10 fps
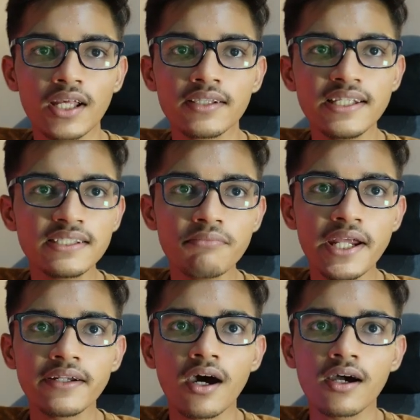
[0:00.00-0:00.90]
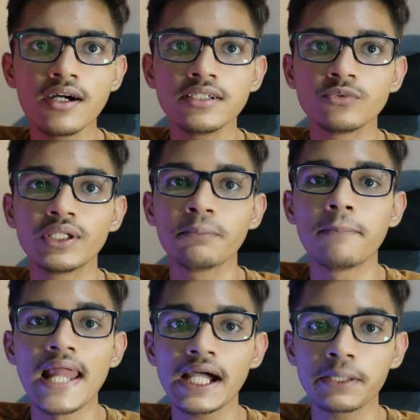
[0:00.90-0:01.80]
This mate occurs with the
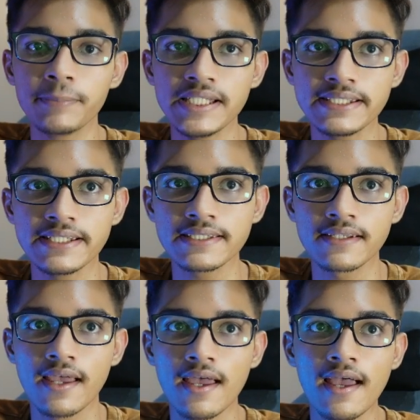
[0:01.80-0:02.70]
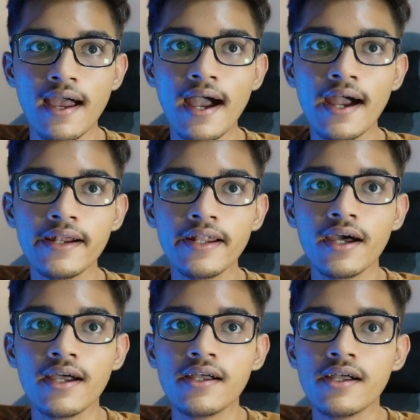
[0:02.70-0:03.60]
black pieces
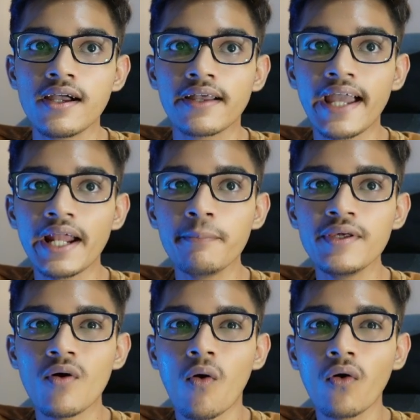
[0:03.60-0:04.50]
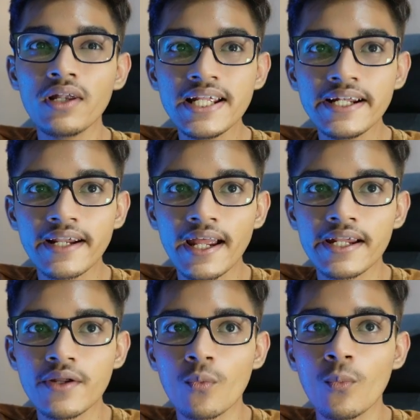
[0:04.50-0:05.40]
and can be only
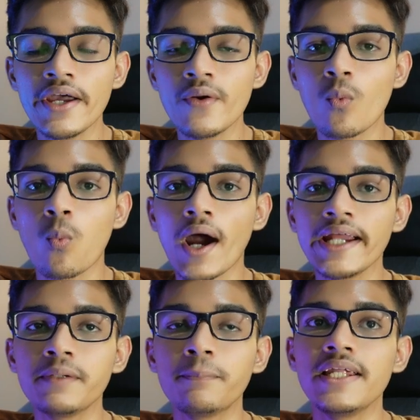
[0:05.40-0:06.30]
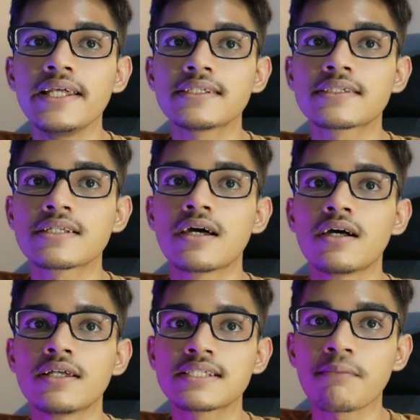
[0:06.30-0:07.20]
tried when white plays
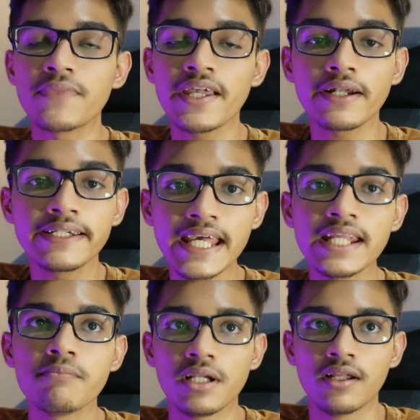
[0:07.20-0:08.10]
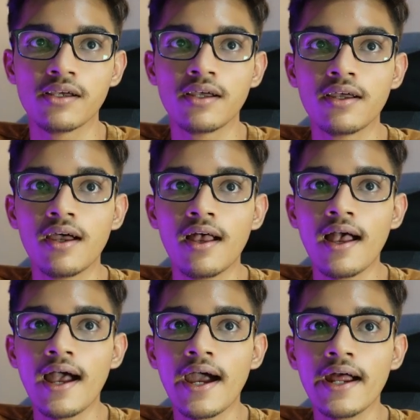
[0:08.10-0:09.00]
something terrible,
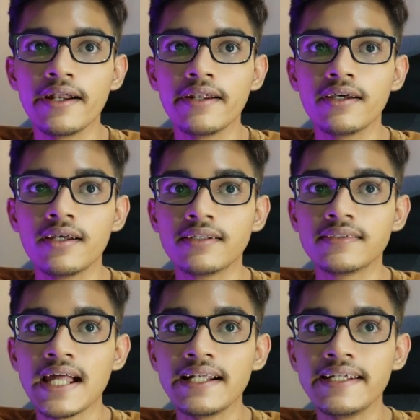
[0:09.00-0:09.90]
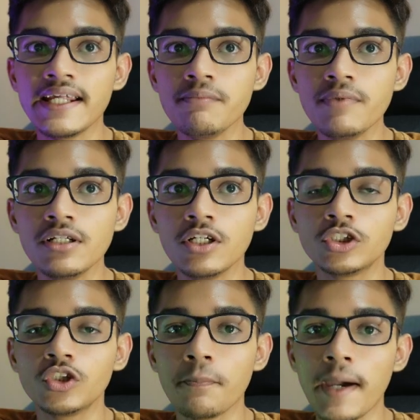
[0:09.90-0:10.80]
and that terrible
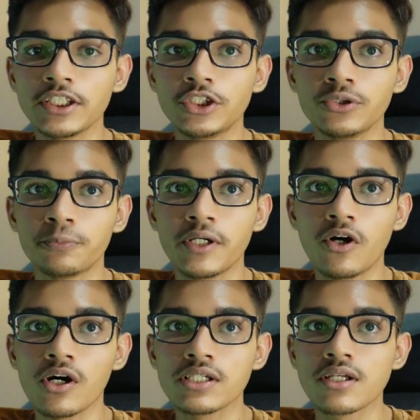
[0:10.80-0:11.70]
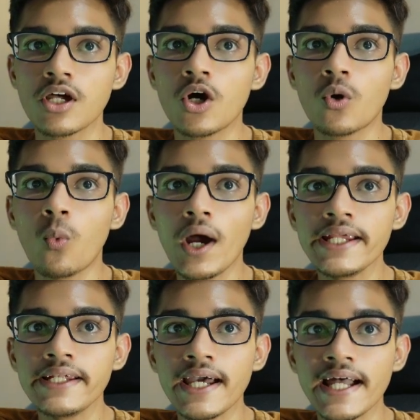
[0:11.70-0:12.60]
should match you, because
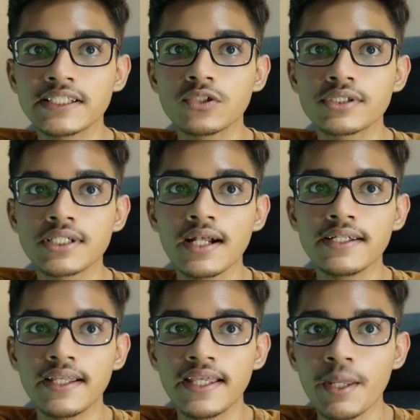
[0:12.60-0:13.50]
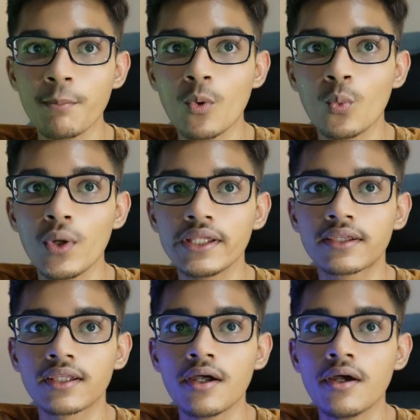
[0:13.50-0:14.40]
white has to start the game
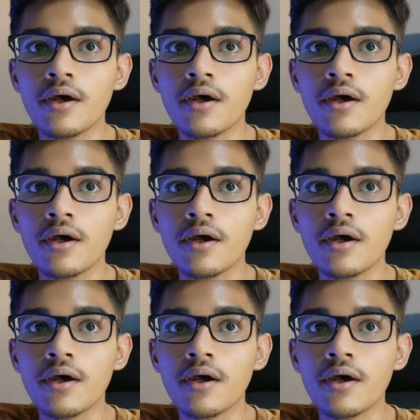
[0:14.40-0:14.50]
with